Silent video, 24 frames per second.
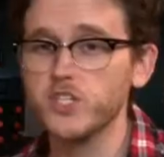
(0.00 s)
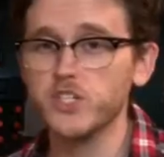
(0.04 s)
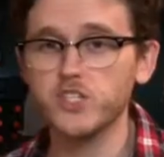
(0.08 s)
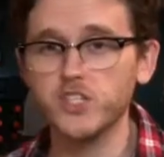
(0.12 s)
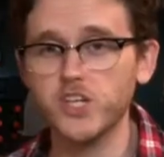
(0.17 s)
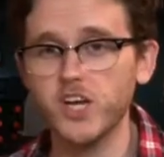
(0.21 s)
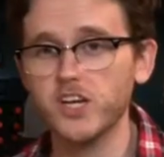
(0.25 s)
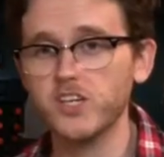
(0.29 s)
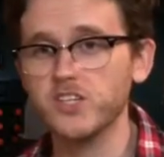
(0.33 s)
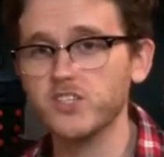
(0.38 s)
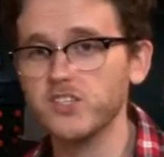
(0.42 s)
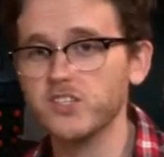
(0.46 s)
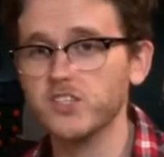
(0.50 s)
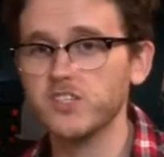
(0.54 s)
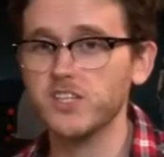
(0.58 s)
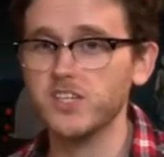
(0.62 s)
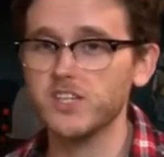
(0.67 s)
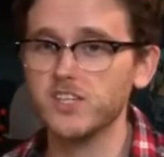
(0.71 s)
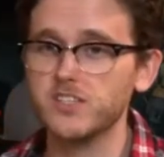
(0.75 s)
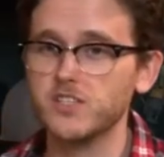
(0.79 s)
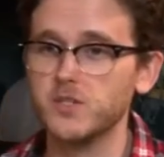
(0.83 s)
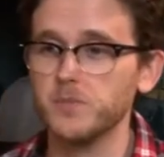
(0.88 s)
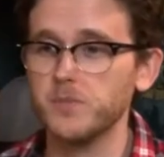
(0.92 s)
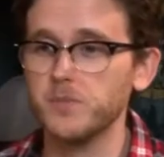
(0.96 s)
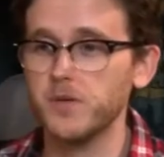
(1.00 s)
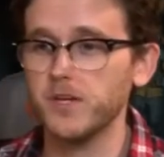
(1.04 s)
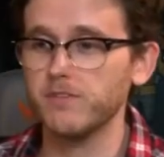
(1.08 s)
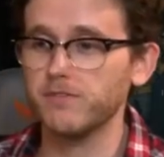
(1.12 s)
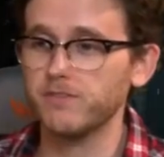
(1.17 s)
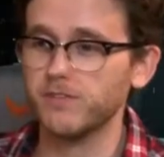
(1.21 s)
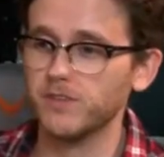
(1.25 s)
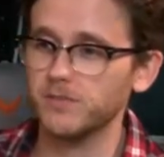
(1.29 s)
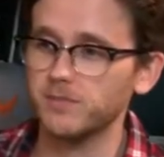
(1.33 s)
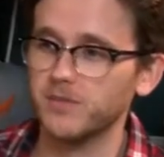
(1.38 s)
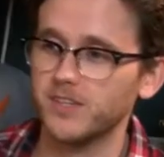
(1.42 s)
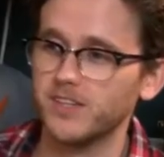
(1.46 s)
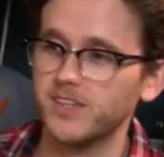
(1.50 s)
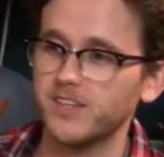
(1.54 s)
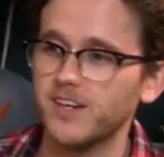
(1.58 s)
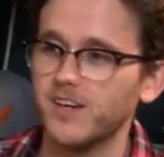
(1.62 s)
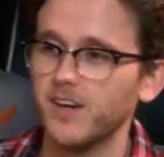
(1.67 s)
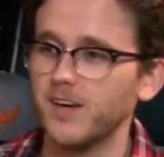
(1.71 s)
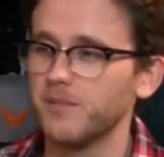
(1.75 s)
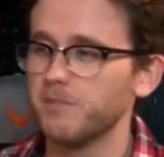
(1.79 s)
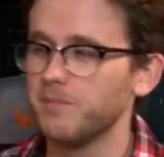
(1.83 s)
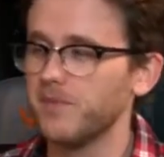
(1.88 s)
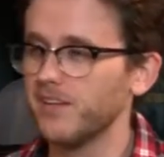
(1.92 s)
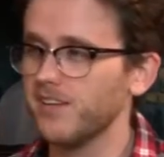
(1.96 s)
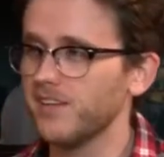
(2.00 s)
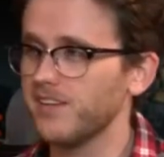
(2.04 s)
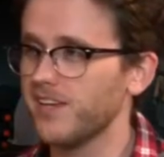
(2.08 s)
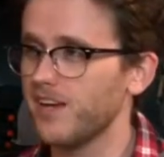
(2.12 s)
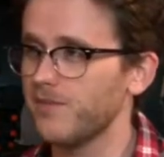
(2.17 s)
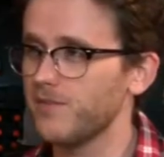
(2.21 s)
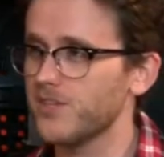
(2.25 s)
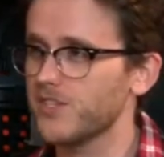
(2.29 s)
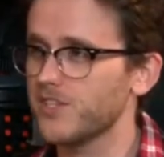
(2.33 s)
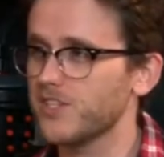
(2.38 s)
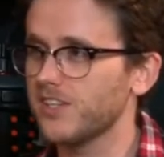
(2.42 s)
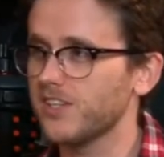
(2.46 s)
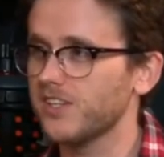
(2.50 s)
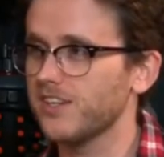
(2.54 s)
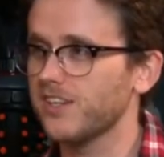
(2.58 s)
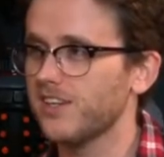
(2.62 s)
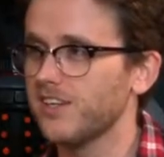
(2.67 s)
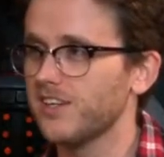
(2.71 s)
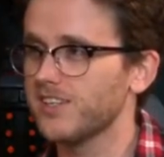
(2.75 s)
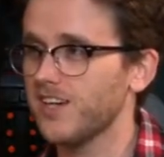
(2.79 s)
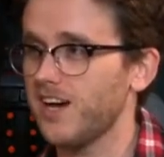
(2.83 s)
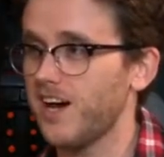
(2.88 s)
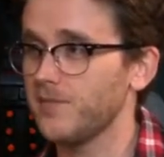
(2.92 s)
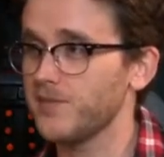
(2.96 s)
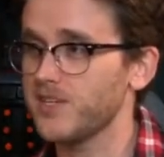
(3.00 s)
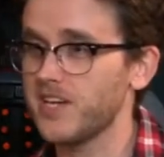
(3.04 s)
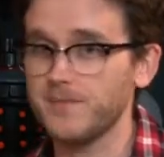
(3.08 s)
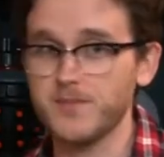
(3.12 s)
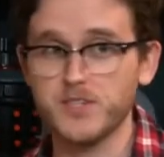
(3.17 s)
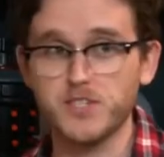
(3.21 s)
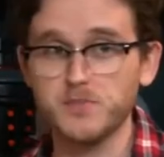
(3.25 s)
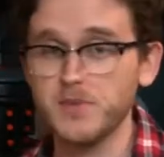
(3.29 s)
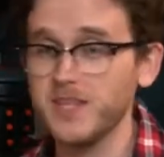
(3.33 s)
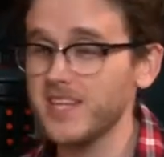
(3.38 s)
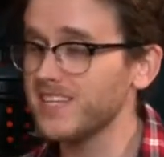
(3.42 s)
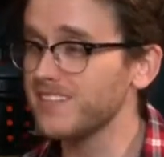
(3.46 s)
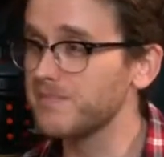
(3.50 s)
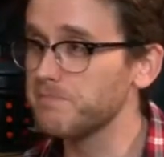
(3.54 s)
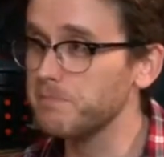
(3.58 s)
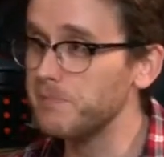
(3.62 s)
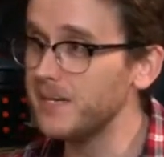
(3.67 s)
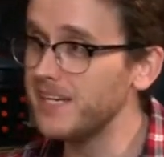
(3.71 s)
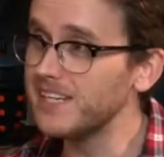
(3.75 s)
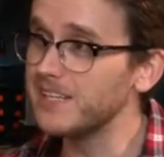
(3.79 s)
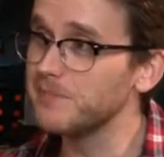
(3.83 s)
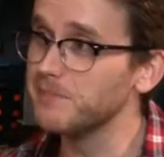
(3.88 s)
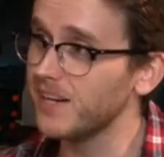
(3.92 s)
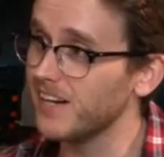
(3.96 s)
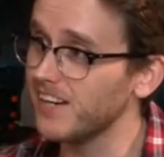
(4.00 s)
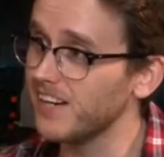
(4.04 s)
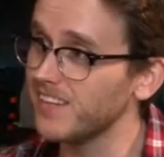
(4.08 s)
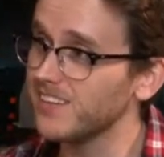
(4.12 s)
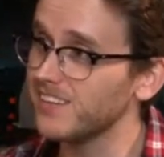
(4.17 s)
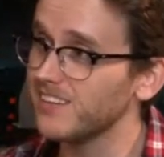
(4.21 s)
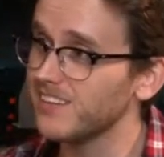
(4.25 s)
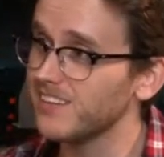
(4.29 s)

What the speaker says: just changed this thing to be from melee damage to armor damage. But that's big, man.